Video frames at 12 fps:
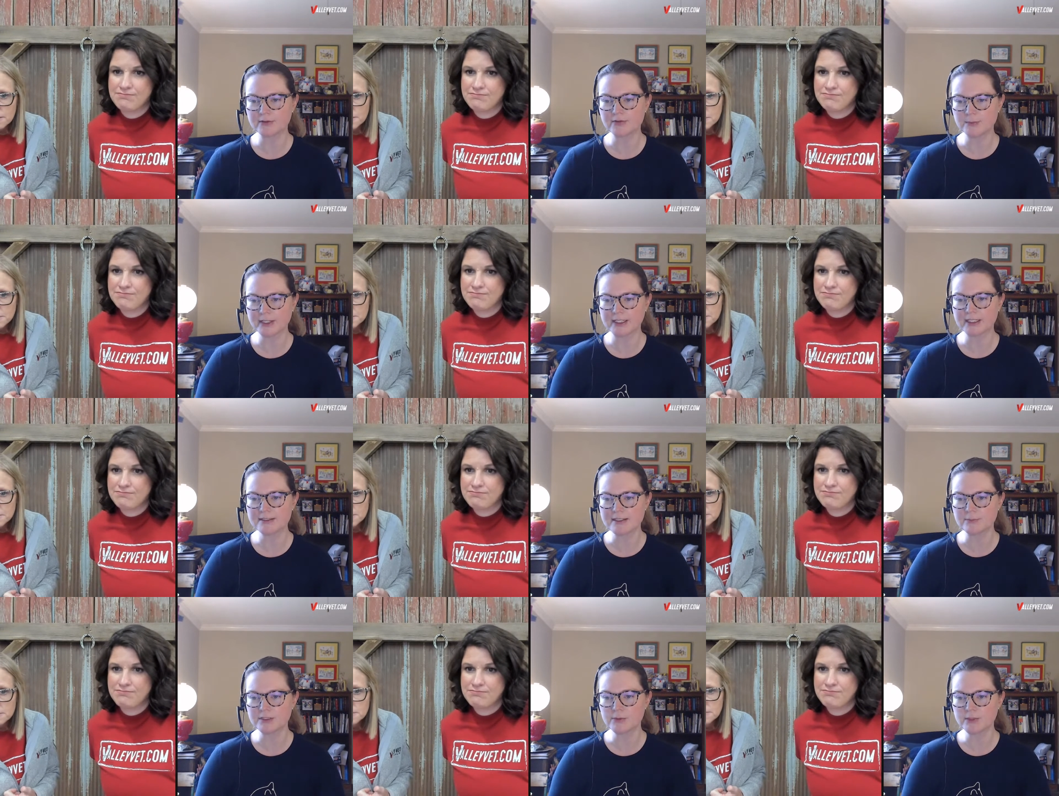Speaker 1: if the blanket is
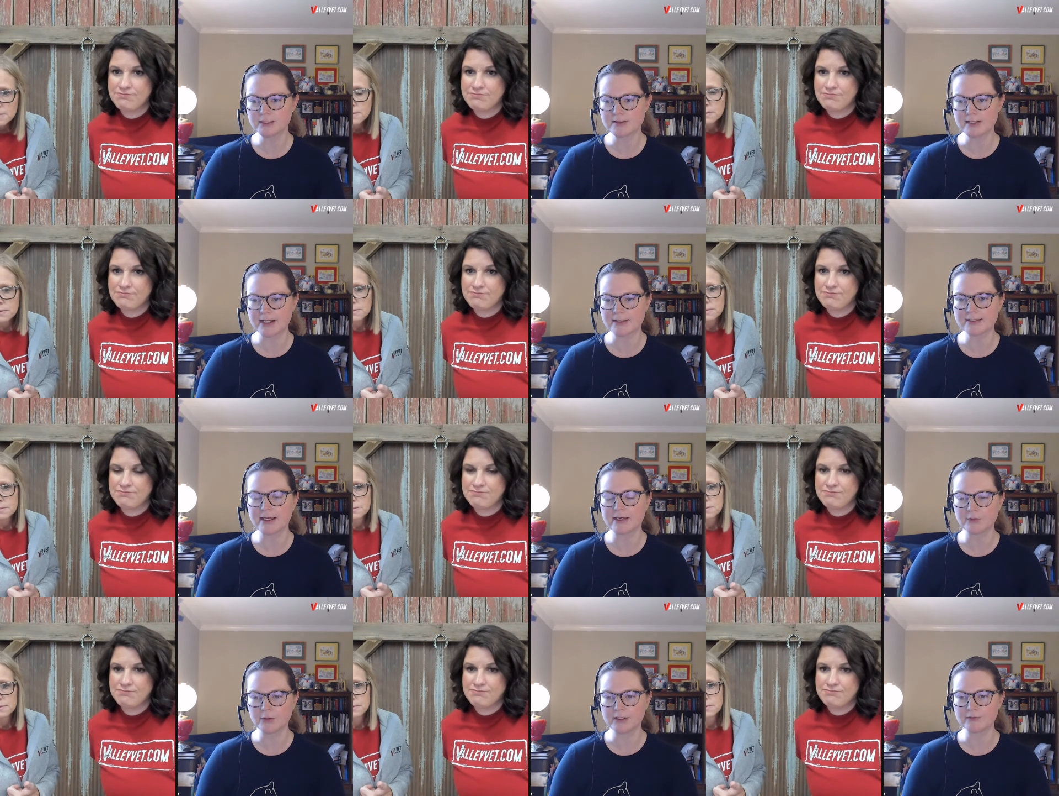in between the size. They have
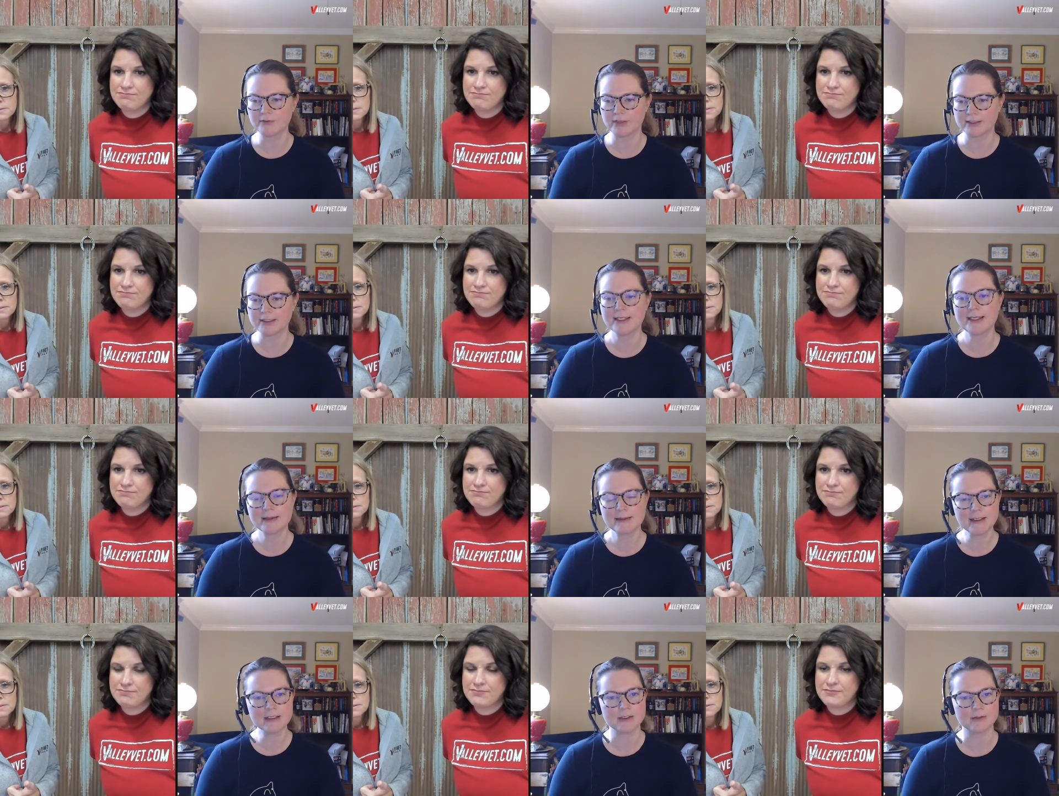a great fit.
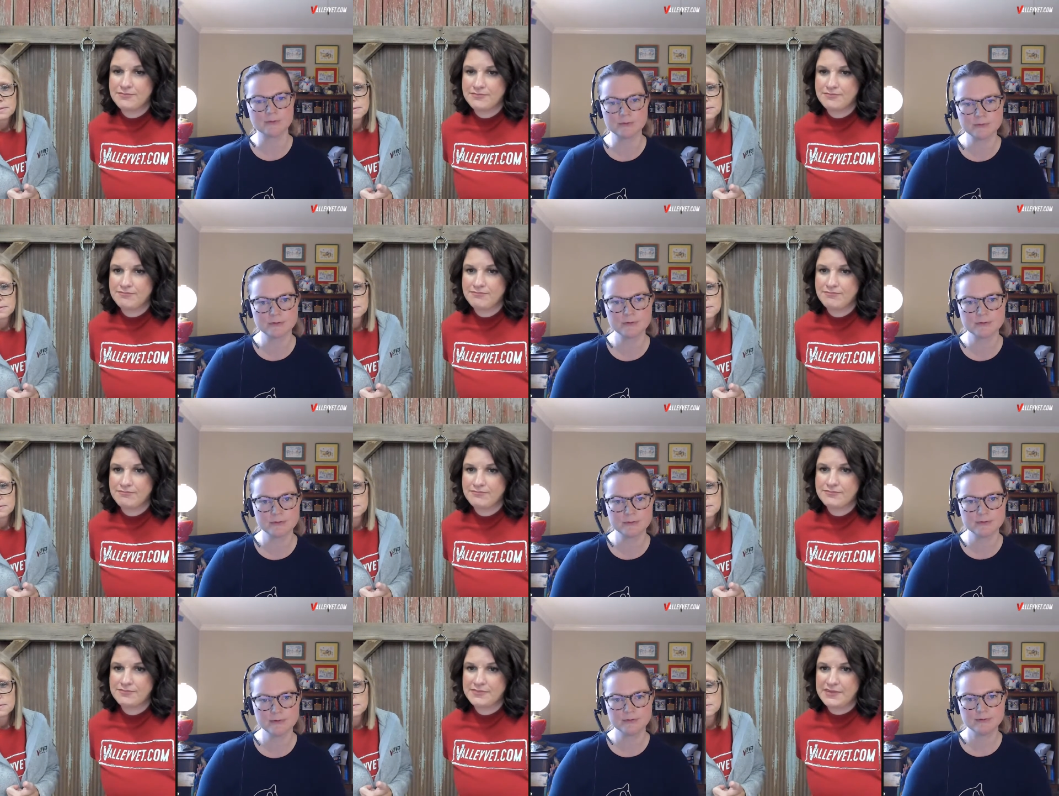Thank you.
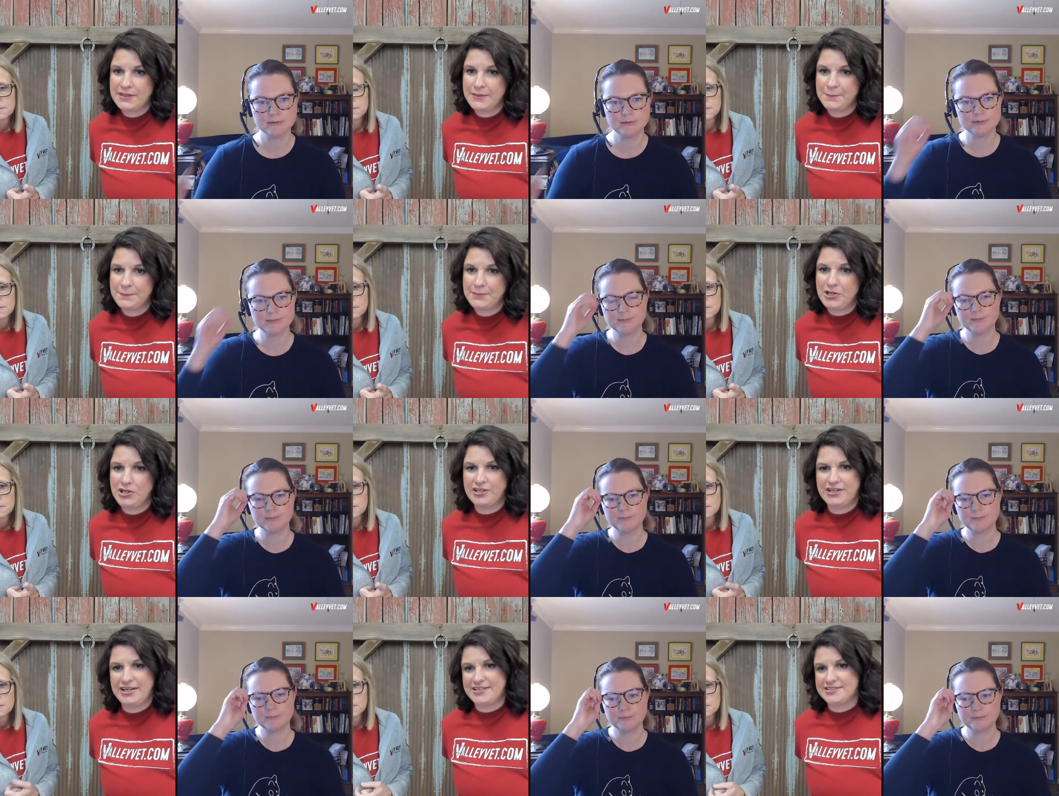
Speaker 2: Yep. Paula
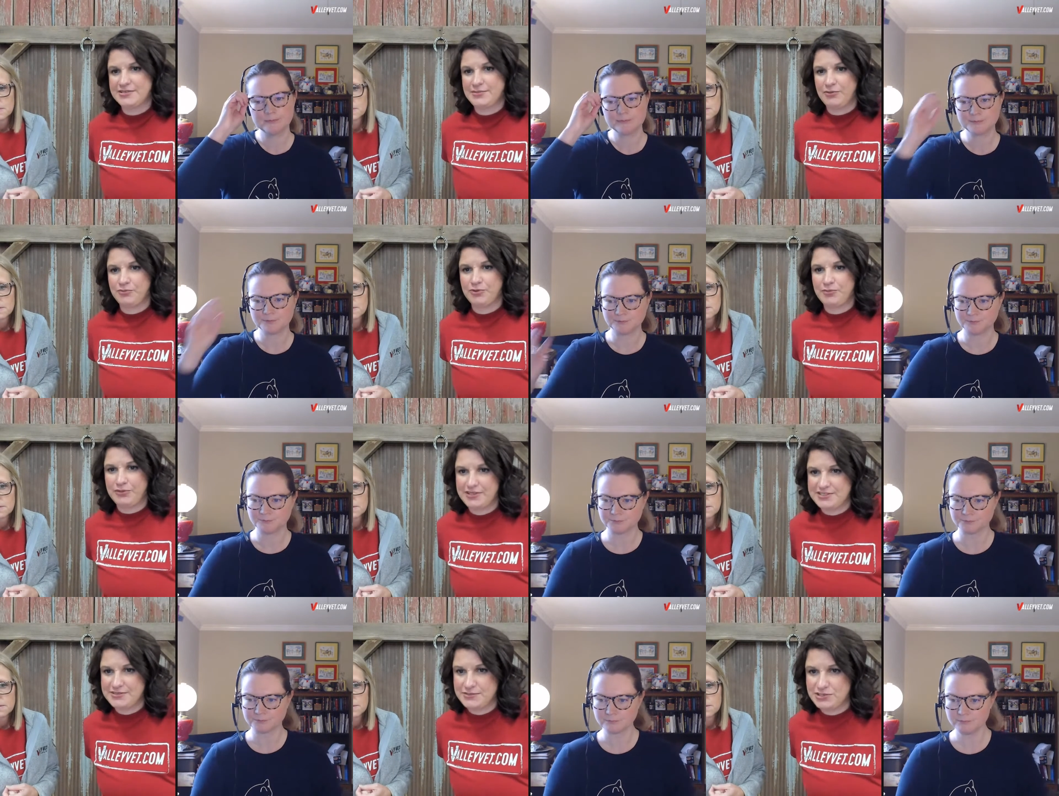asked about
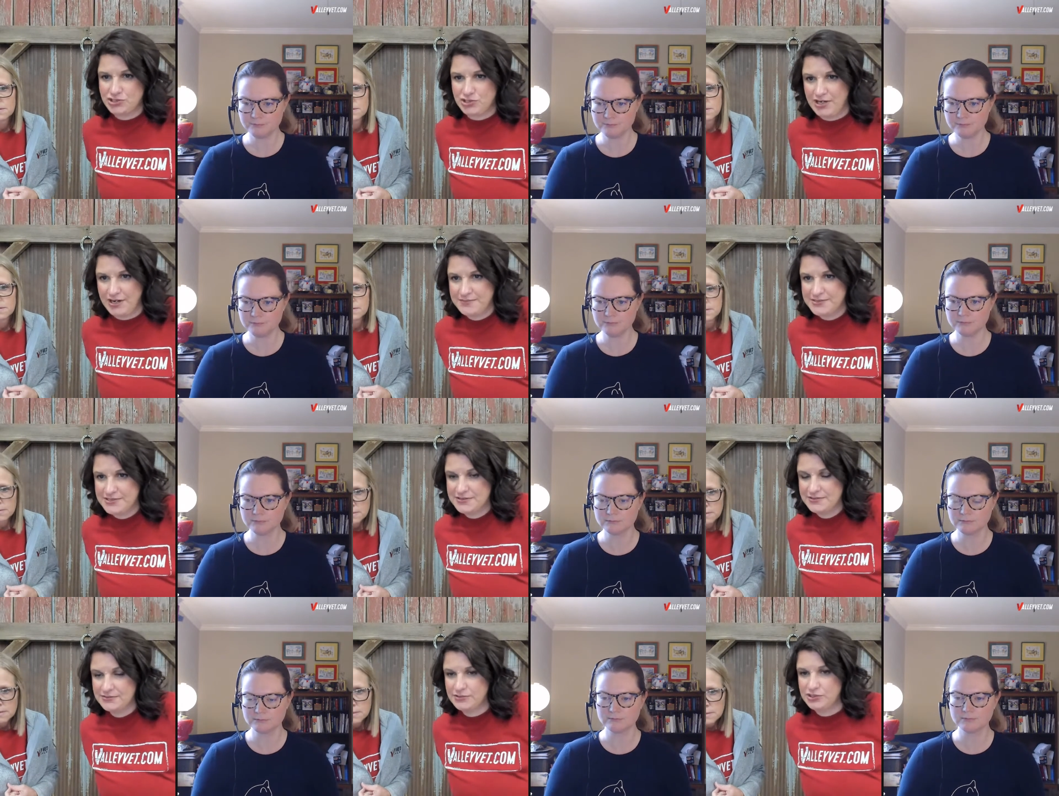replacement straps.
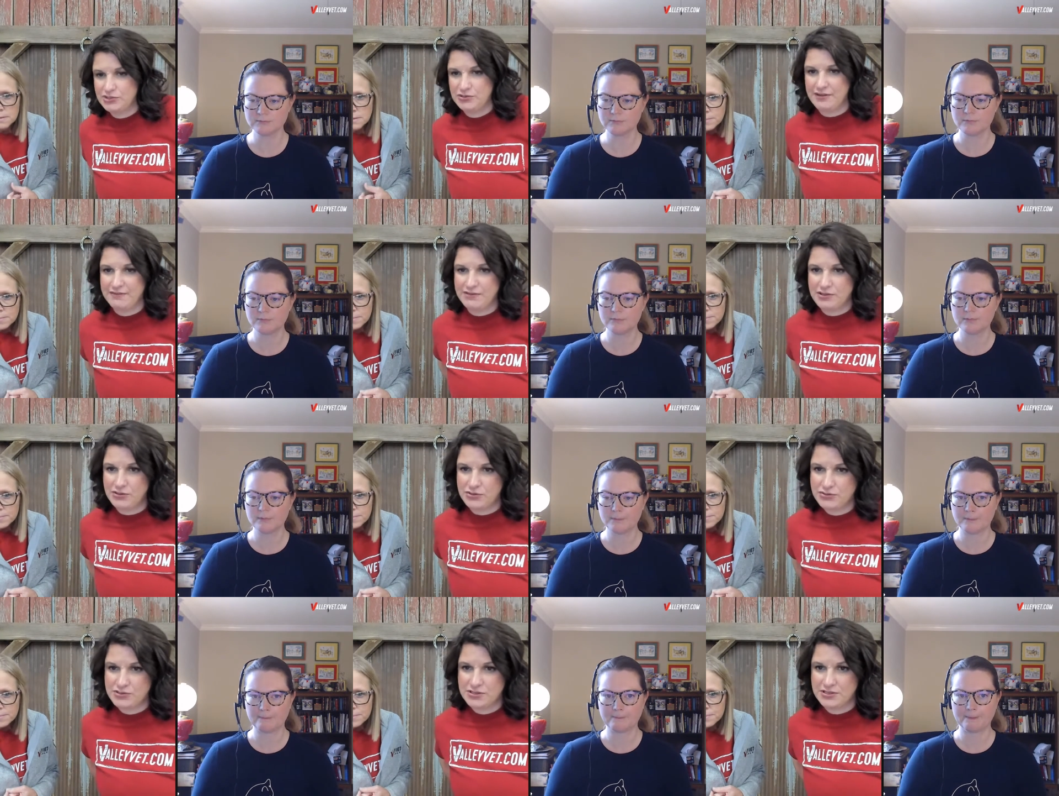We do have
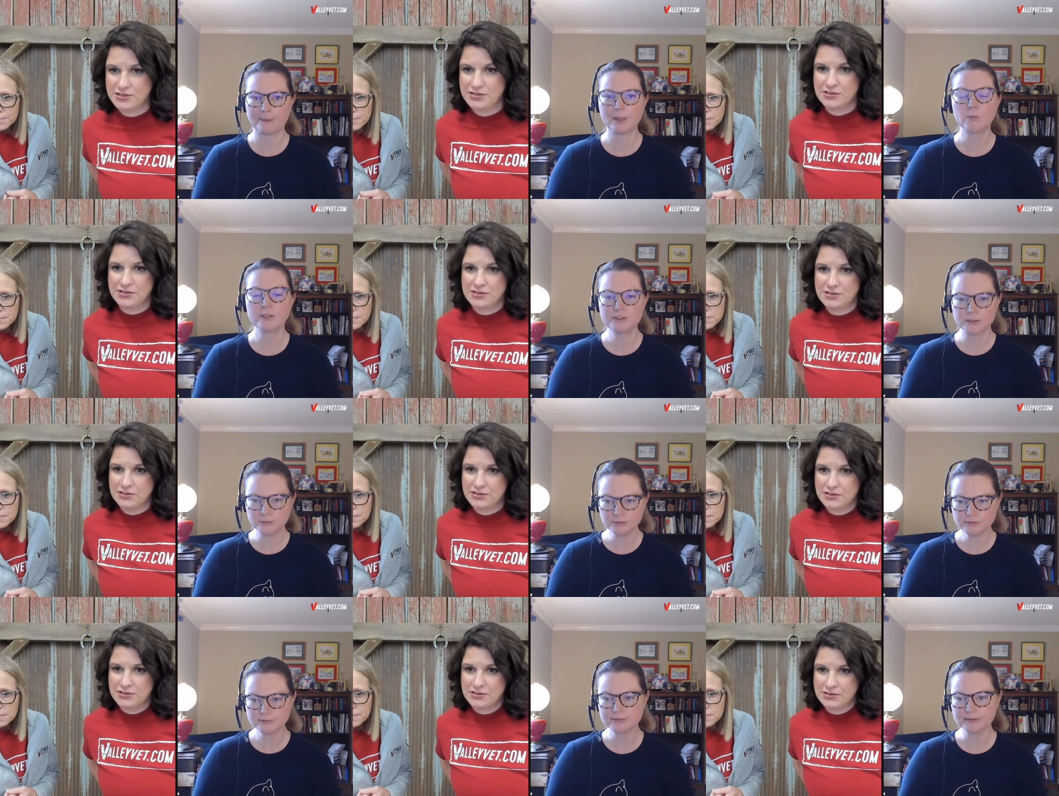
Speaker 1: those. We
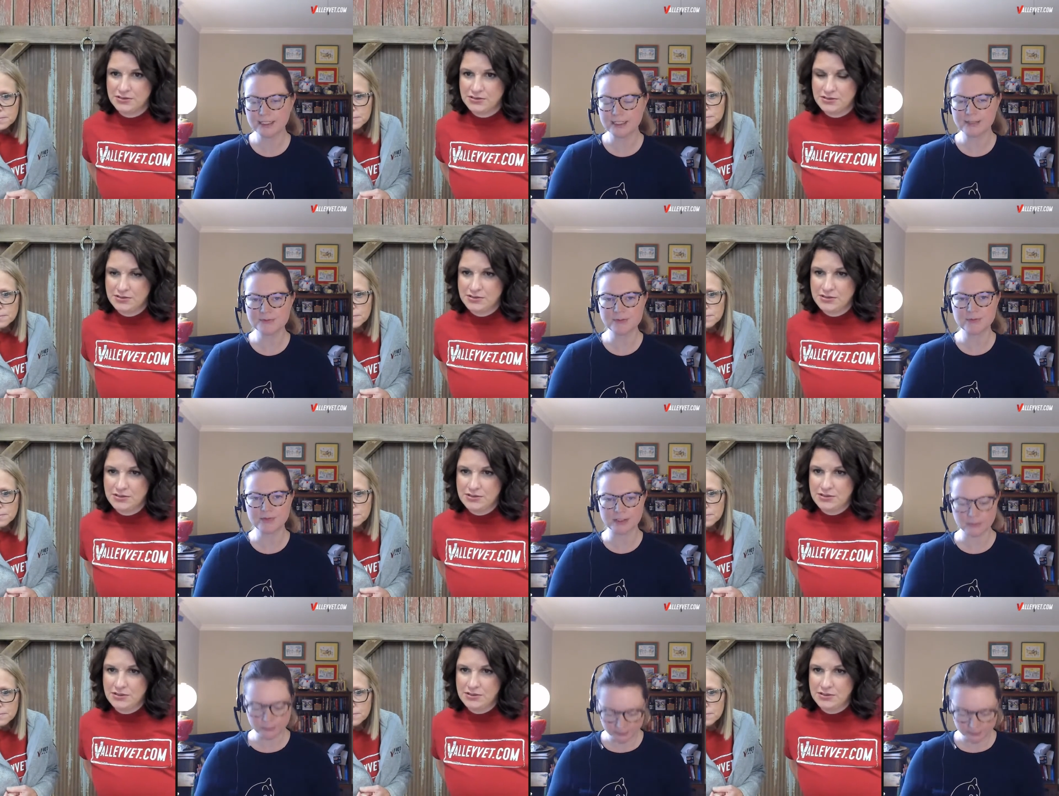do. Um, so we've got the